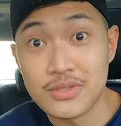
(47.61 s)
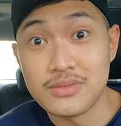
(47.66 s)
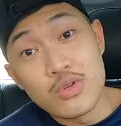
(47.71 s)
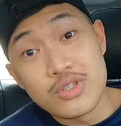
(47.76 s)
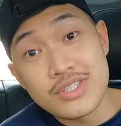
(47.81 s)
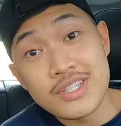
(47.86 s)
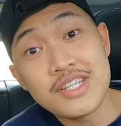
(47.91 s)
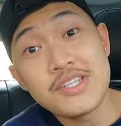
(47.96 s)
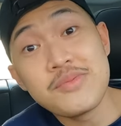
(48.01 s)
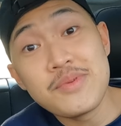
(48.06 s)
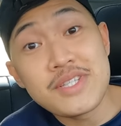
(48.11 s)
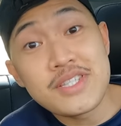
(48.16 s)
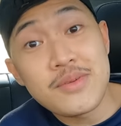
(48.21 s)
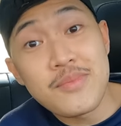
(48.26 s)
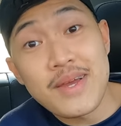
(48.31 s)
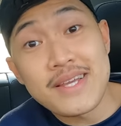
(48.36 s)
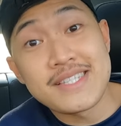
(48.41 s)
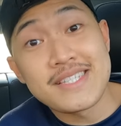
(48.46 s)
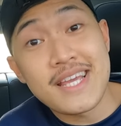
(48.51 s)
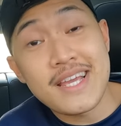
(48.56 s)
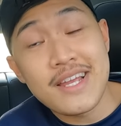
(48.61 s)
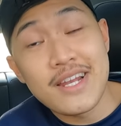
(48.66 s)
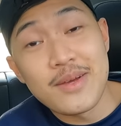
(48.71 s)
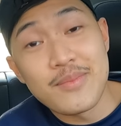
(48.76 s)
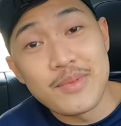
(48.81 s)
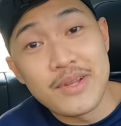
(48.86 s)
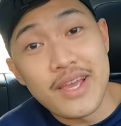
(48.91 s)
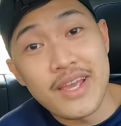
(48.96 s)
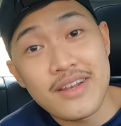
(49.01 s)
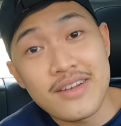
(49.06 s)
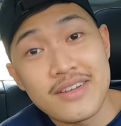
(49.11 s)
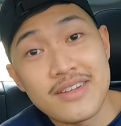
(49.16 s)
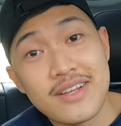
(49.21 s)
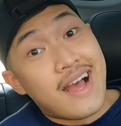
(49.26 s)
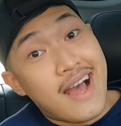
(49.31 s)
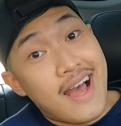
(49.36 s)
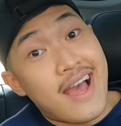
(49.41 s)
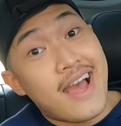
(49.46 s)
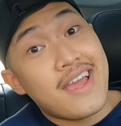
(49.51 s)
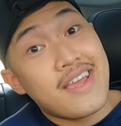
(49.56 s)
Which leads me to my second update.
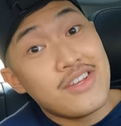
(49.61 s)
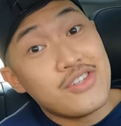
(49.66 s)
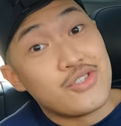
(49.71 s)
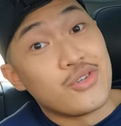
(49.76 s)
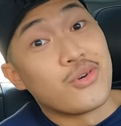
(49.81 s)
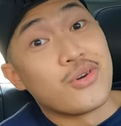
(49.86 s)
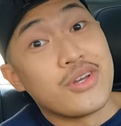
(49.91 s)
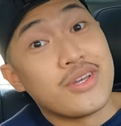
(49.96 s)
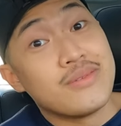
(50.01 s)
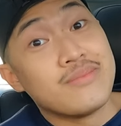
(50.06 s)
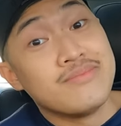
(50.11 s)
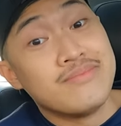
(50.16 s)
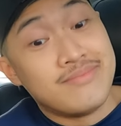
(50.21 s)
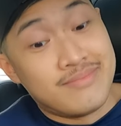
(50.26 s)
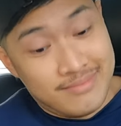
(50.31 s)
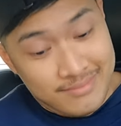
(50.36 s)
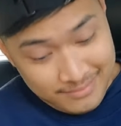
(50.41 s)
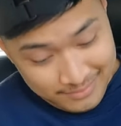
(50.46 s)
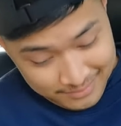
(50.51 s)
I joined